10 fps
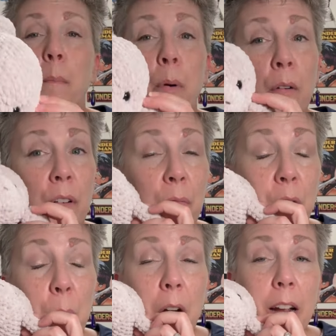perfect for
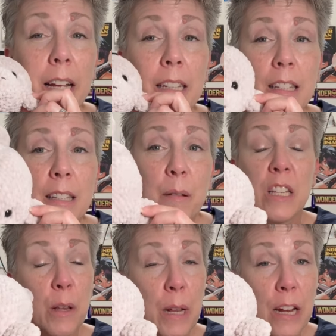markets. This
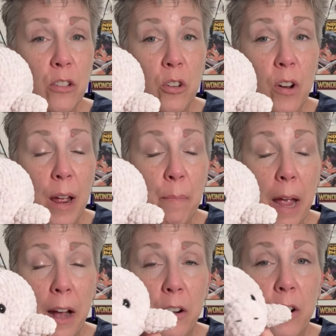is an Instagram
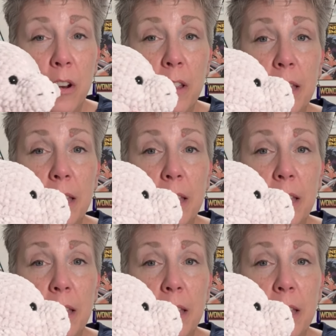pattern.